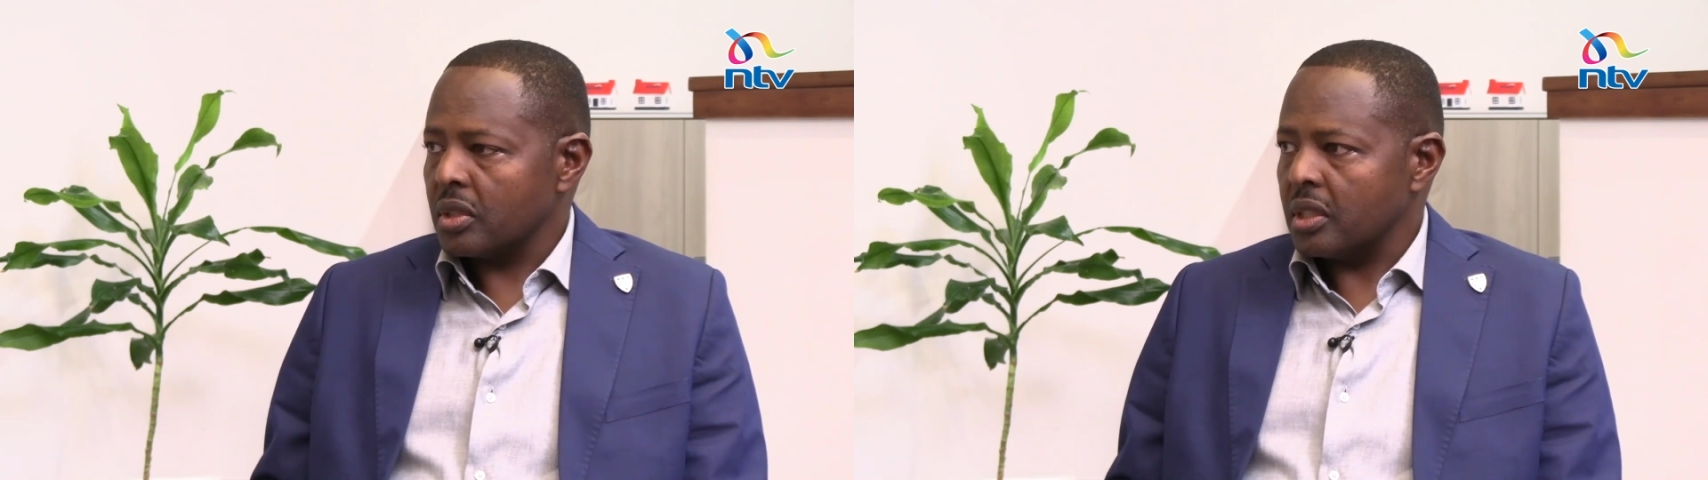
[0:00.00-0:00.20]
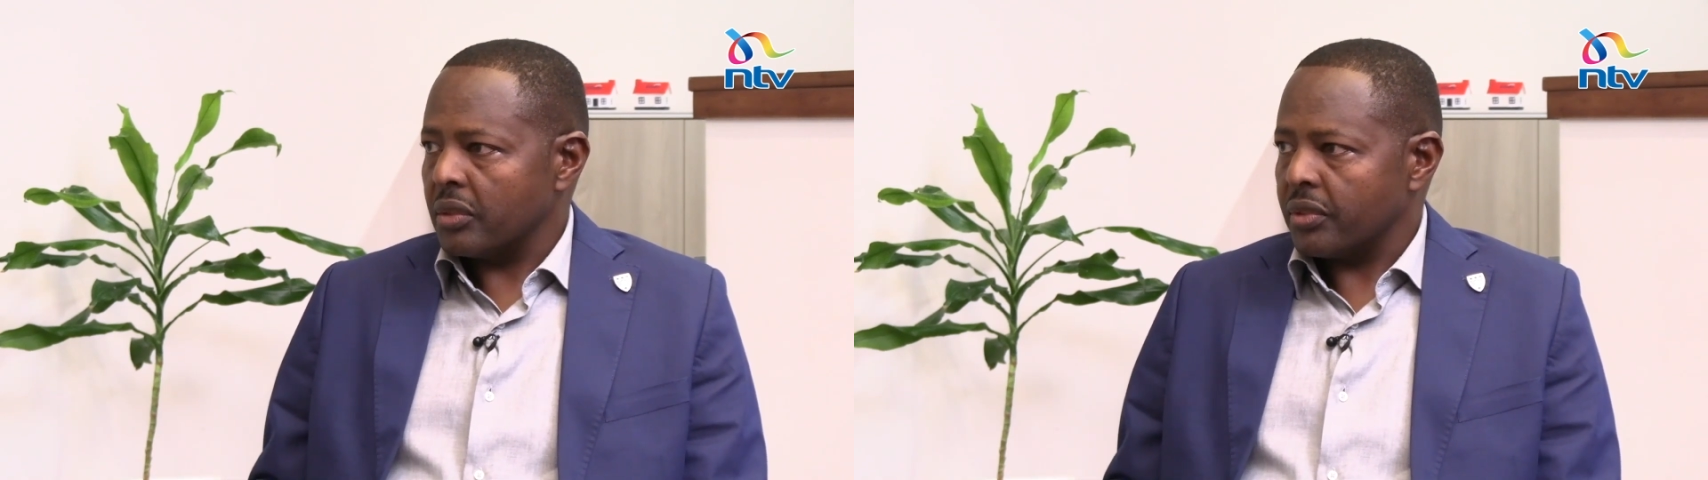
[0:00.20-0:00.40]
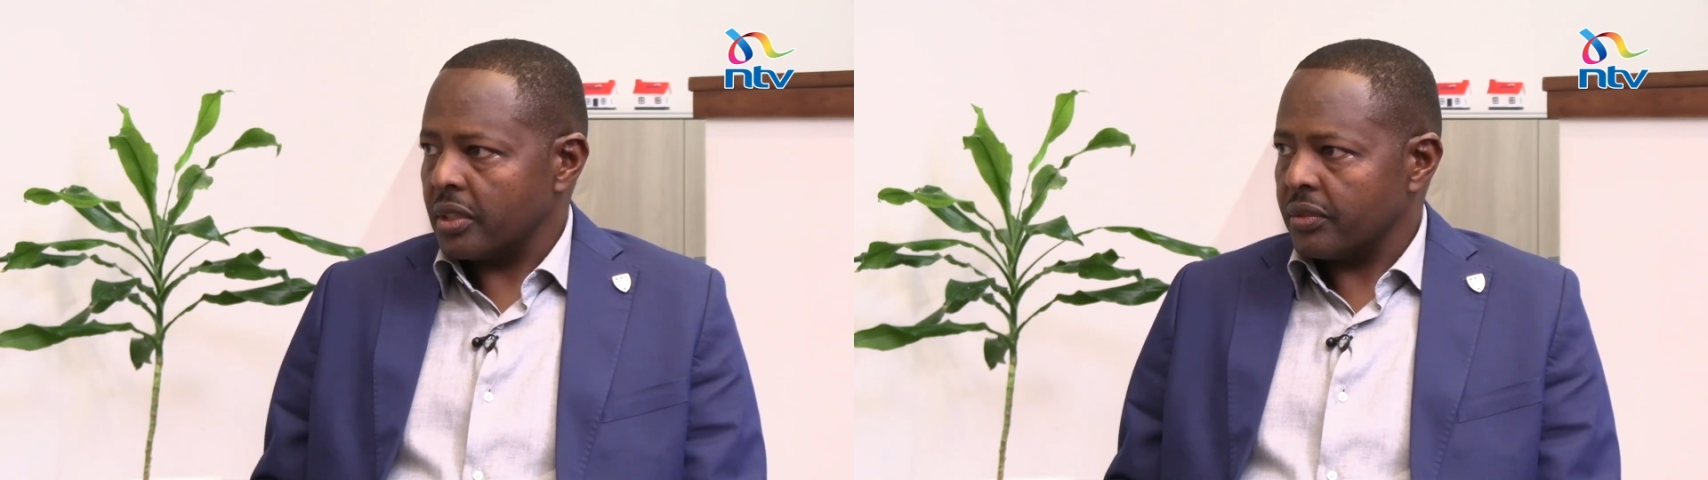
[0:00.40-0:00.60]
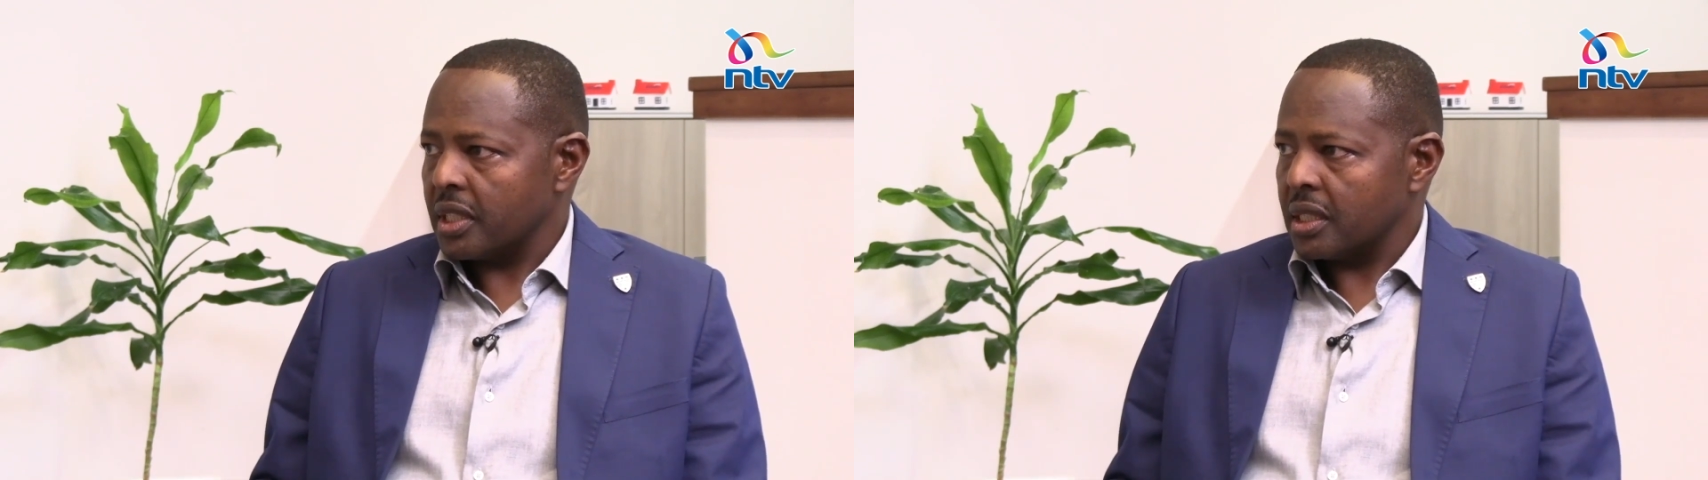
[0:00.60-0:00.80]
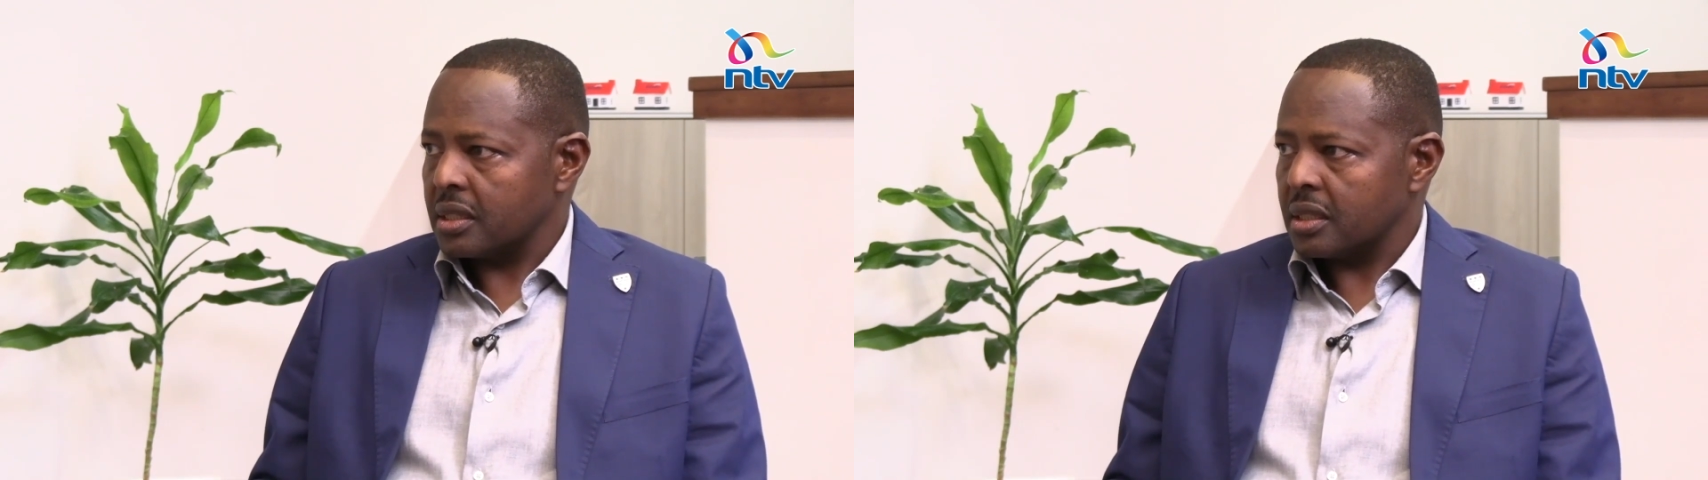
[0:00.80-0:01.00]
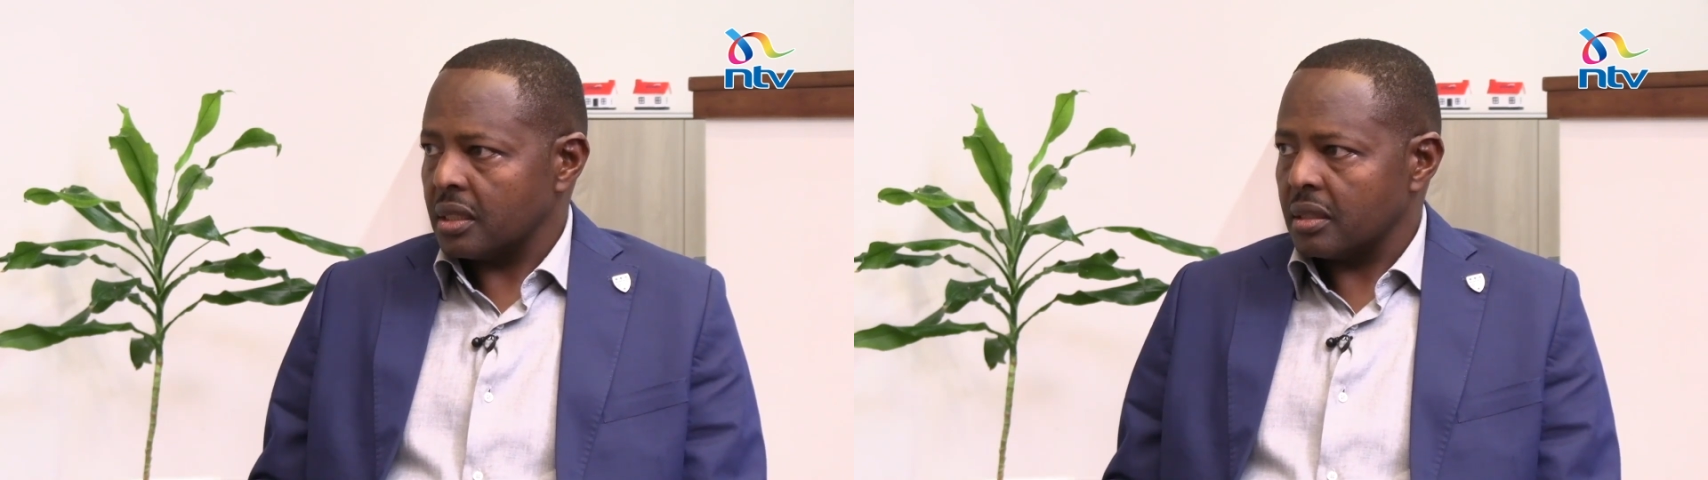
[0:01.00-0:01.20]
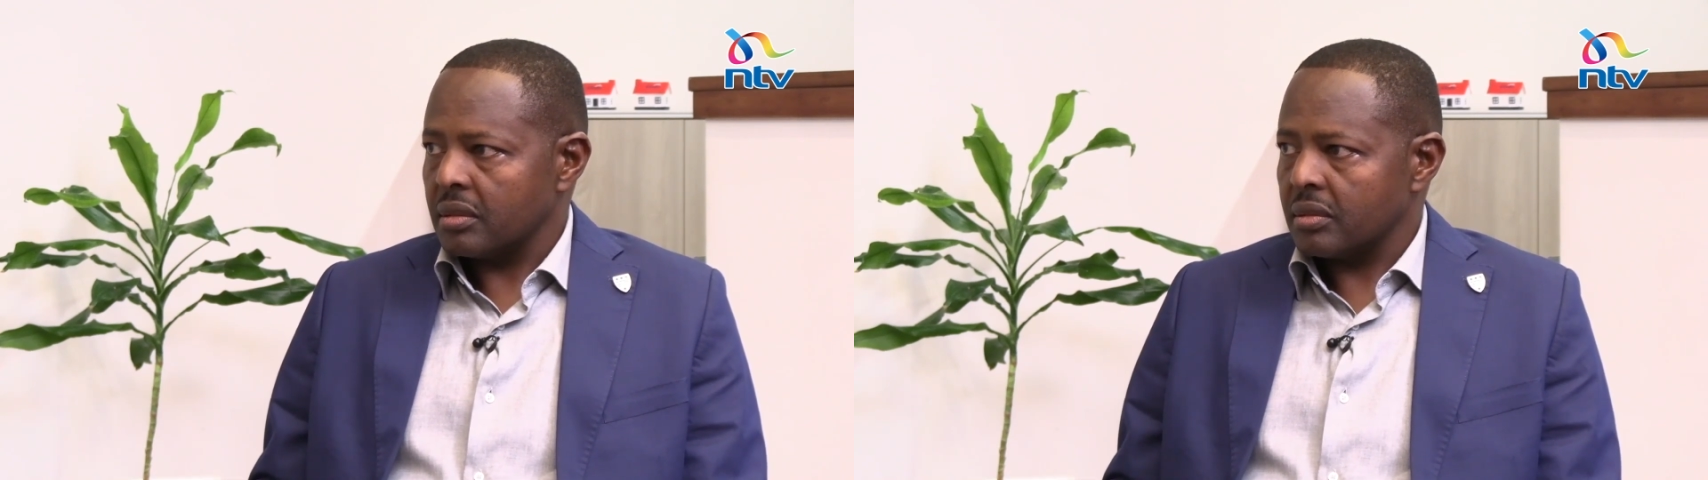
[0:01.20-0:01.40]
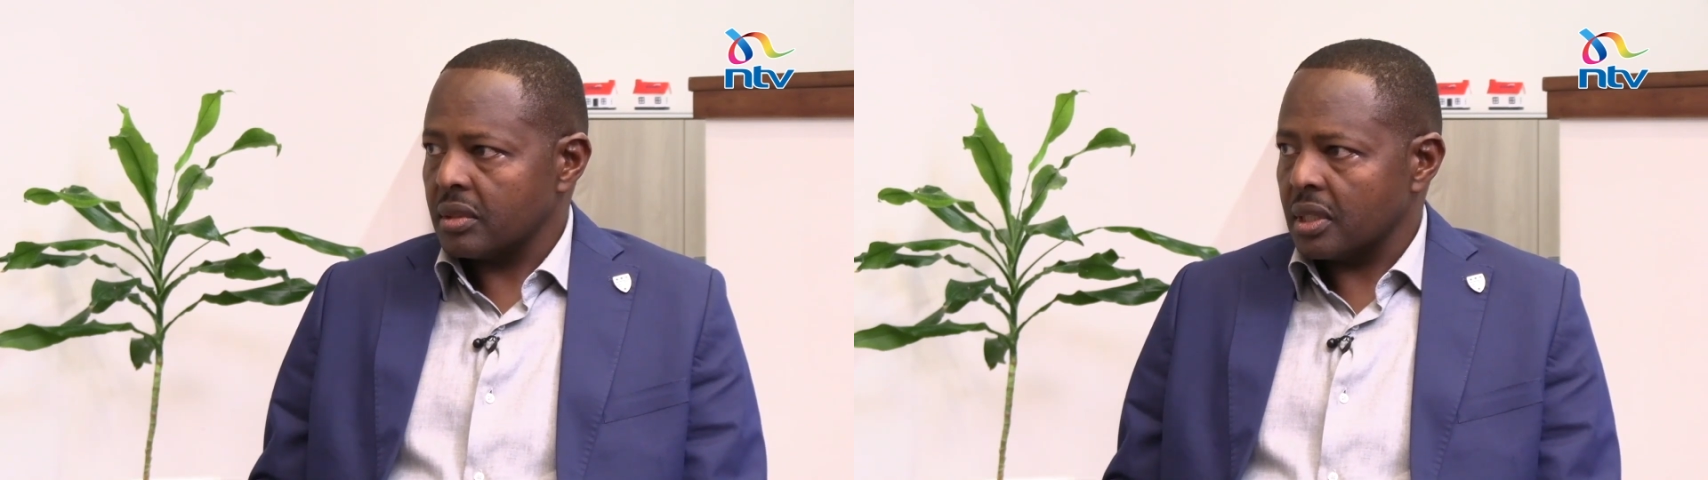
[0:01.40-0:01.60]
DFI financing
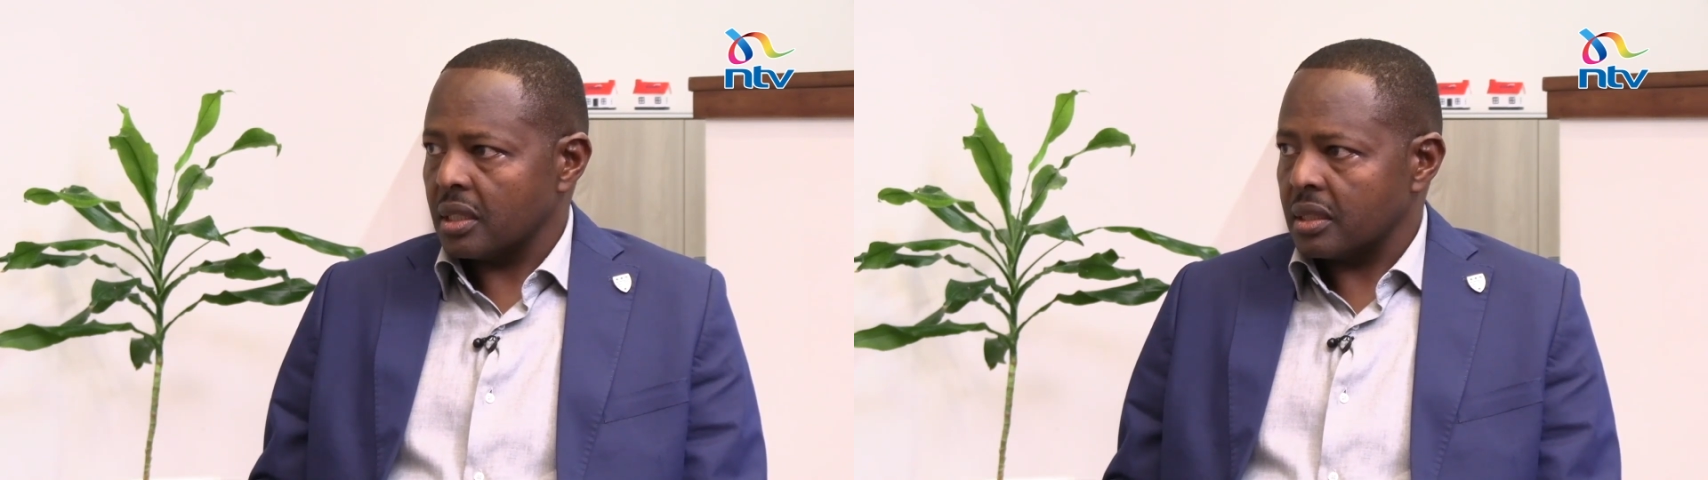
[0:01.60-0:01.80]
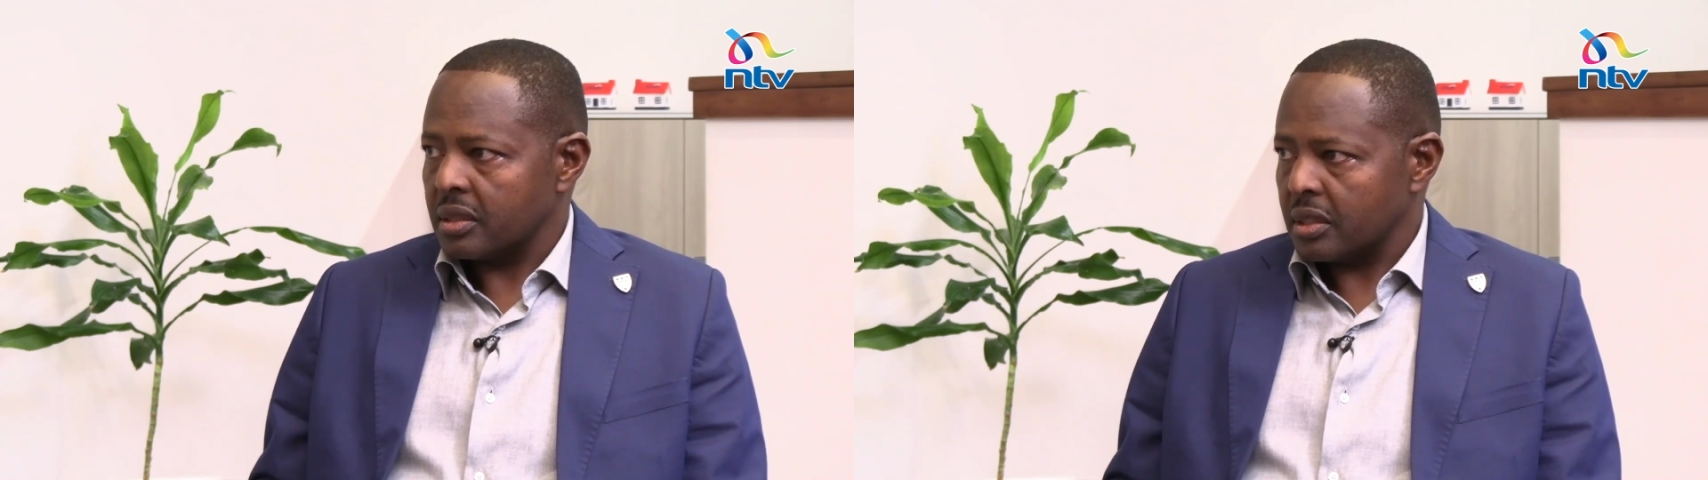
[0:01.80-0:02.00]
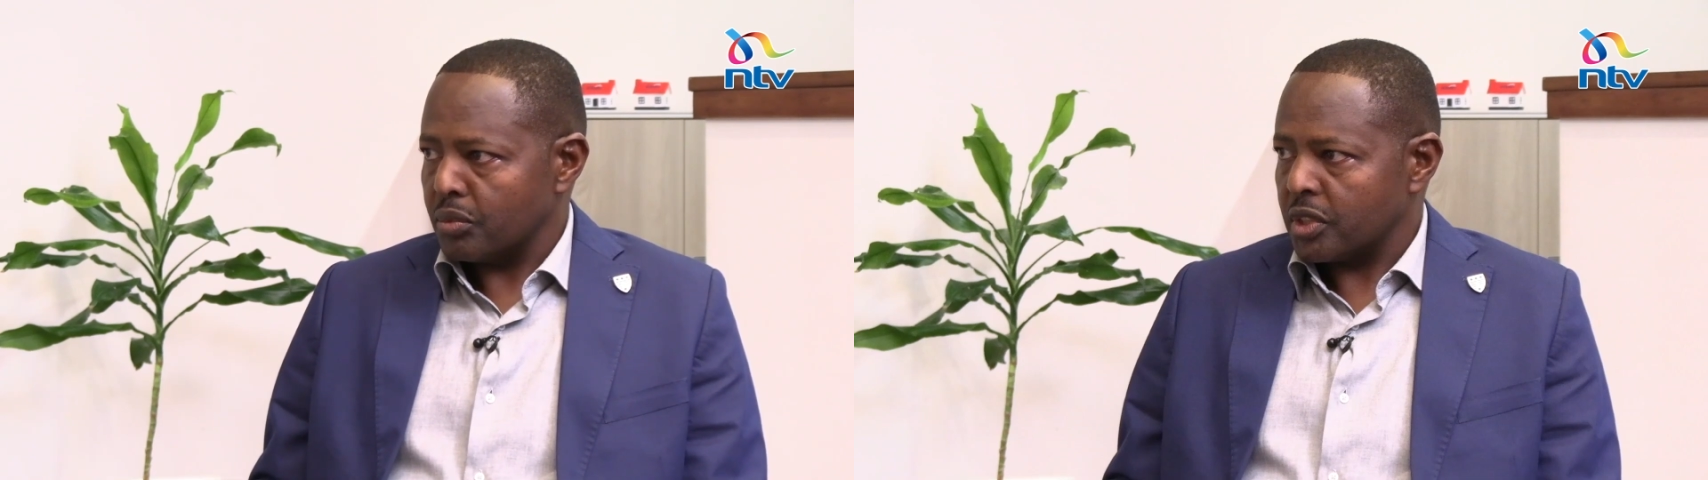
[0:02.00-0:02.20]
at the same